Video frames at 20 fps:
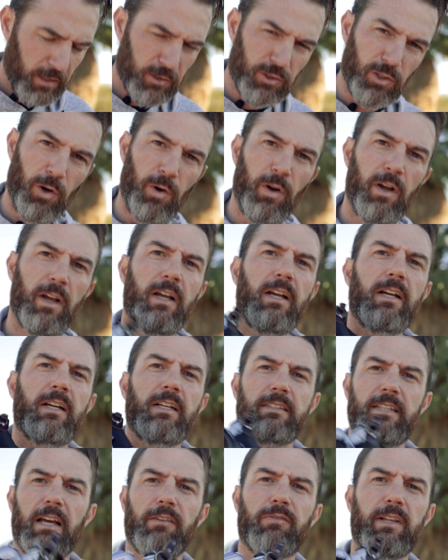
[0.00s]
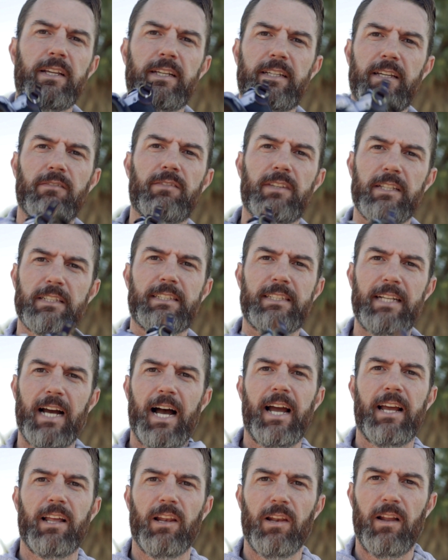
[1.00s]
so definitely give this
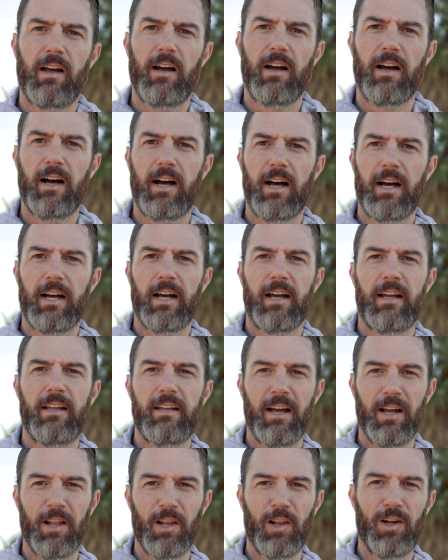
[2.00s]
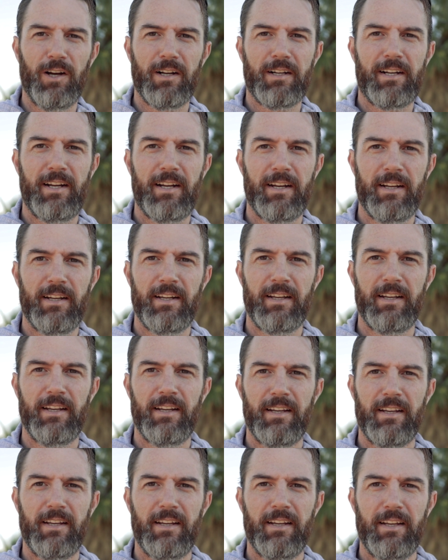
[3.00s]
guy a, uh, a look
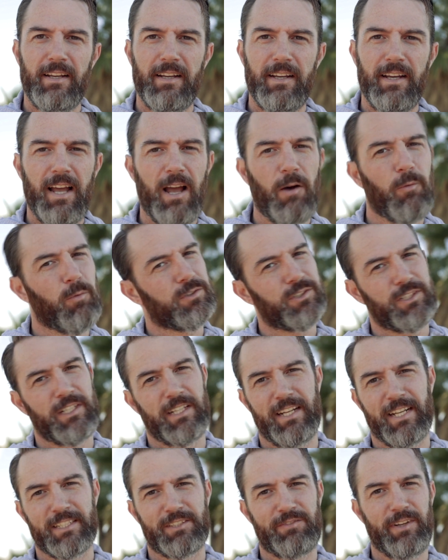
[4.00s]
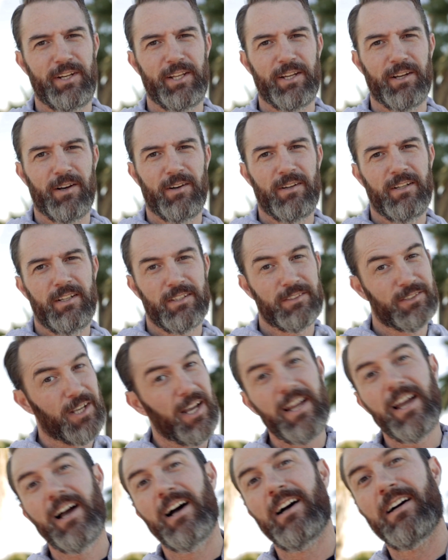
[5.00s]
and we'll see you next video. See